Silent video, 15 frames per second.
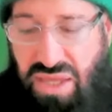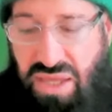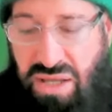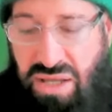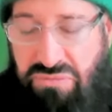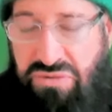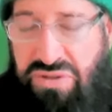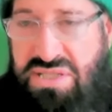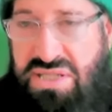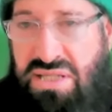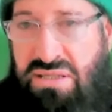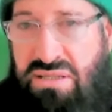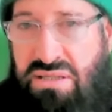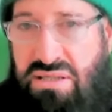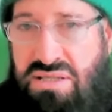
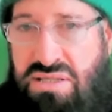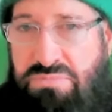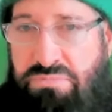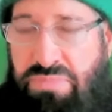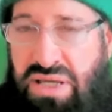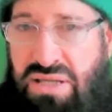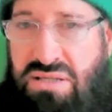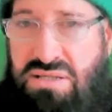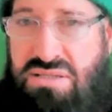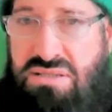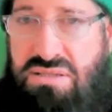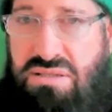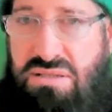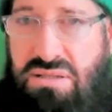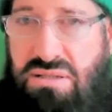everything is
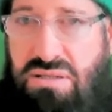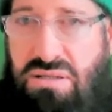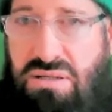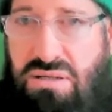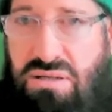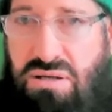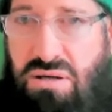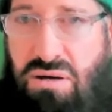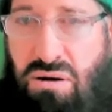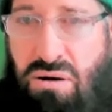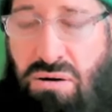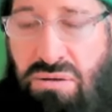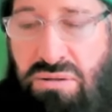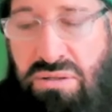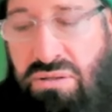based
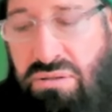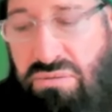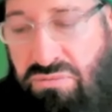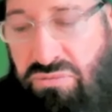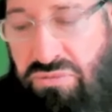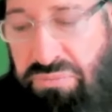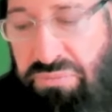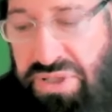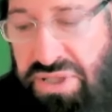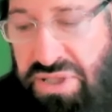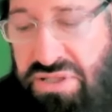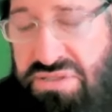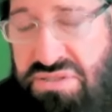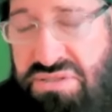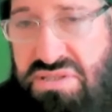on
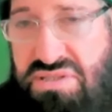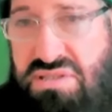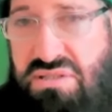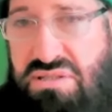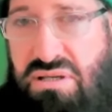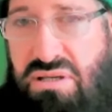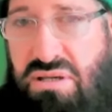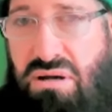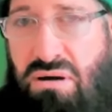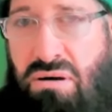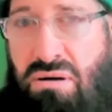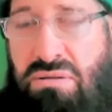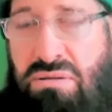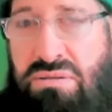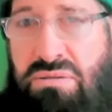repetitions,
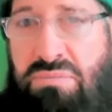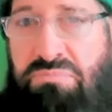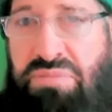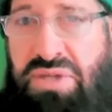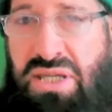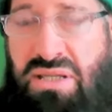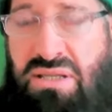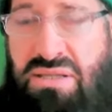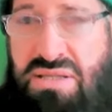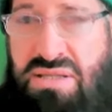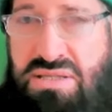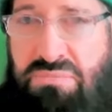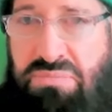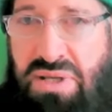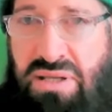on being
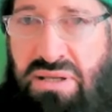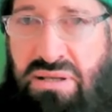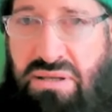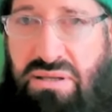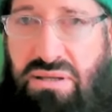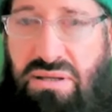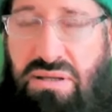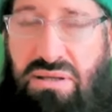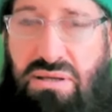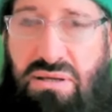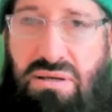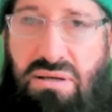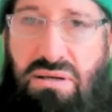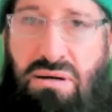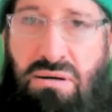disciplined,
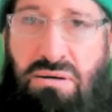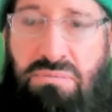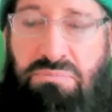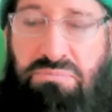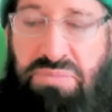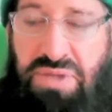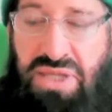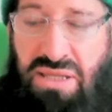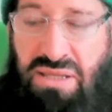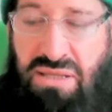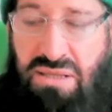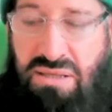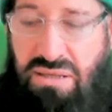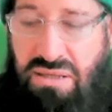on being